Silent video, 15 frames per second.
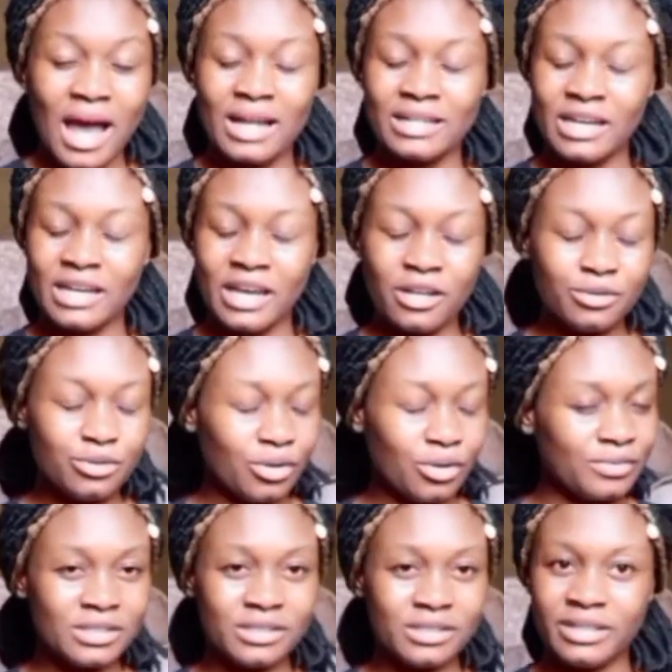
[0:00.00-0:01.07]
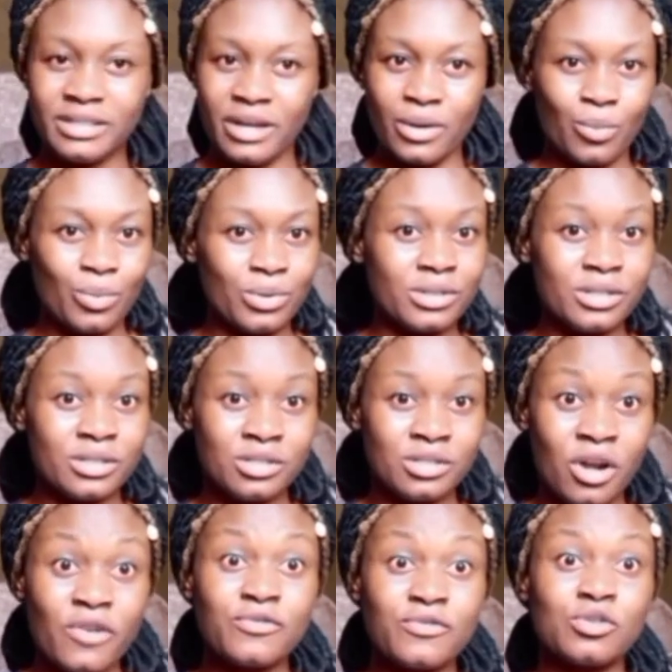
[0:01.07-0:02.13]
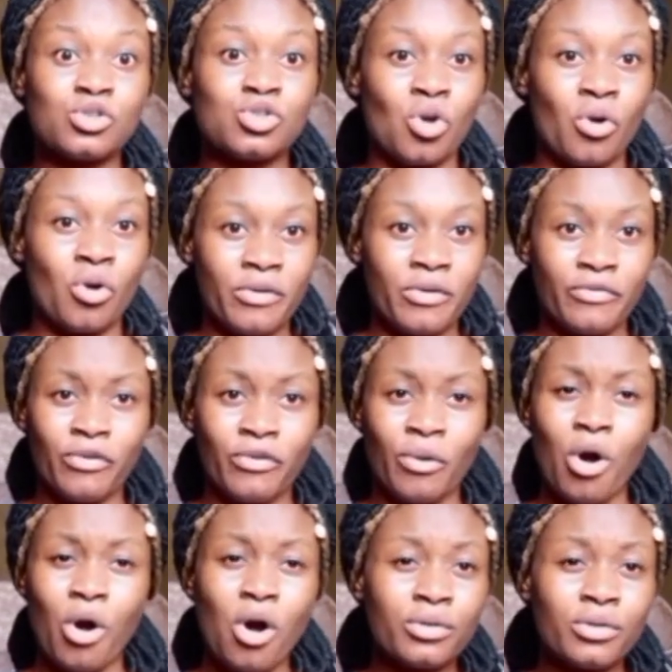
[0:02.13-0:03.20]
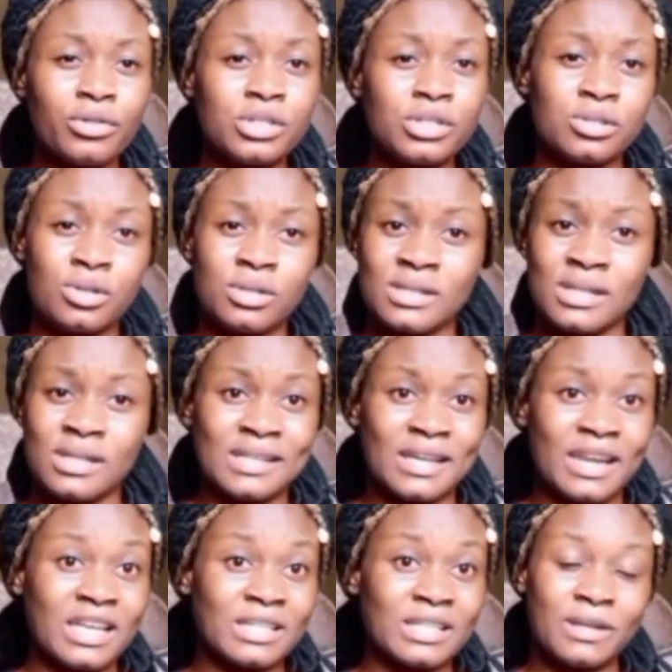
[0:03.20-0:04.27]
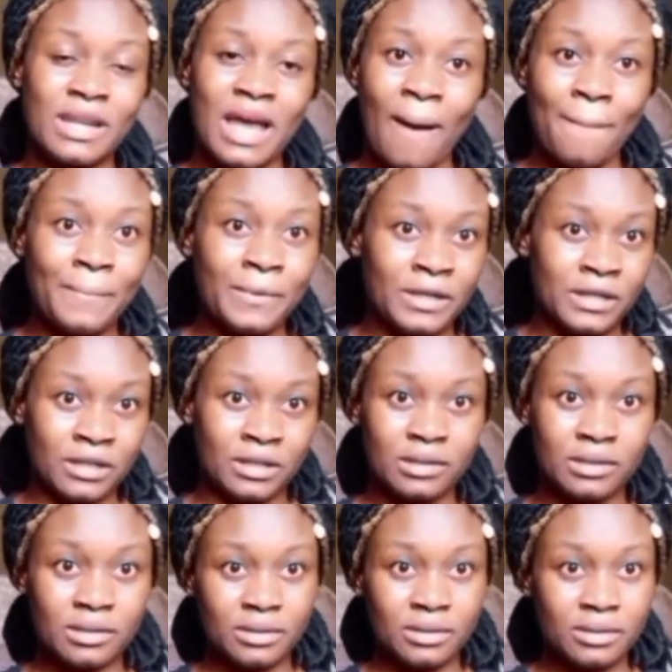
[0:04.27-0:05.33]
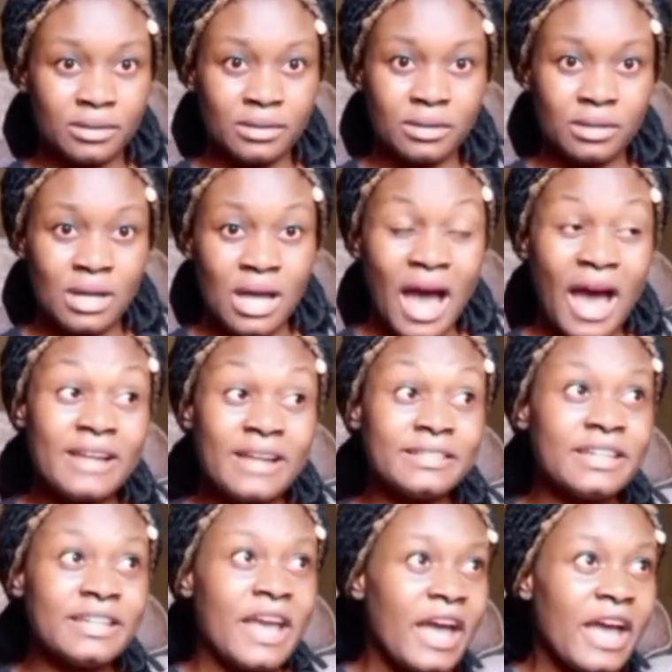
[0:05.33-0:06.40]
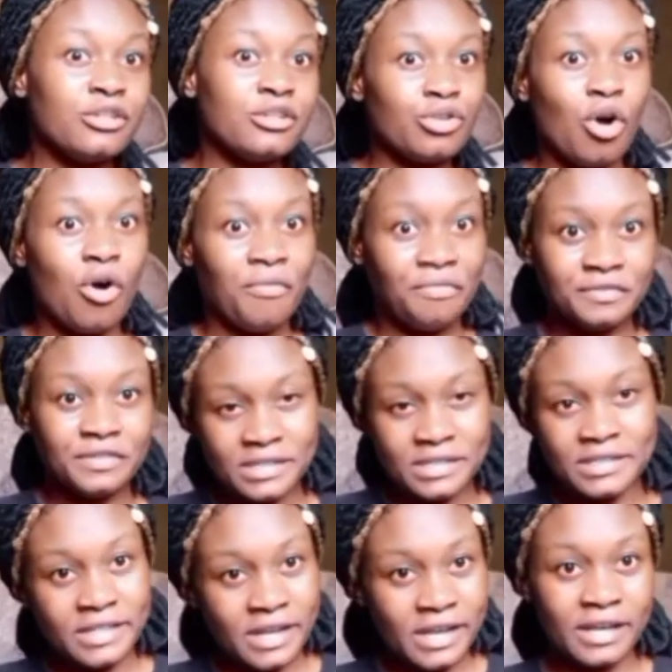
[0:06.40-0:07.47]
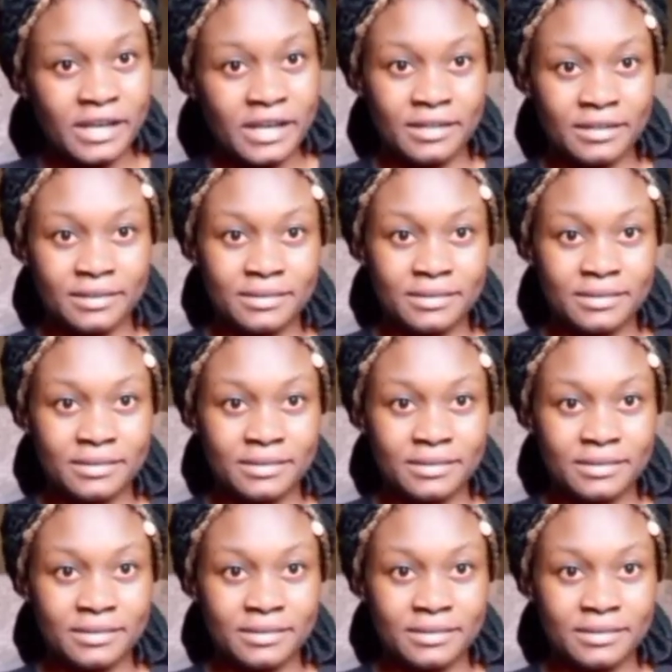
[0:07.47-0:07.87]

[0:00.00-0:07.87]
At the end of the day, we deserve sorry from all this nonsense that has been happening. At the end of the day,